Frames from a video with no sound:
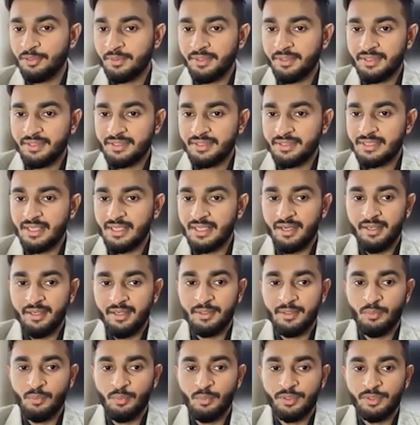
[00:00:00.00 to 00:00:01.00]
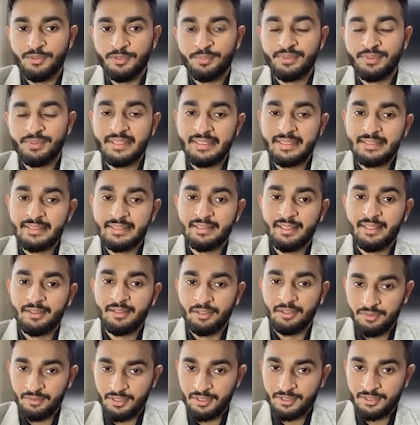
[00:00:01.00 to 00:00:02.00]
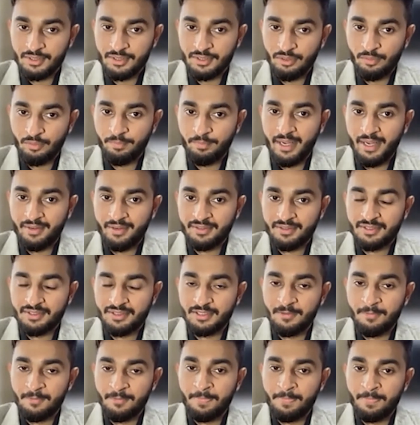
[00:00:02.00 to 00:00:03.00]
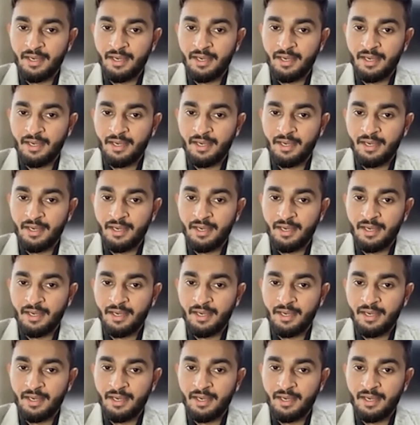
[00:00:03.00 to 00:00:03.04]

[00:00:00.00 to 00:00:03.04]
Zero Mothers Die was presented at UNESCO Paris.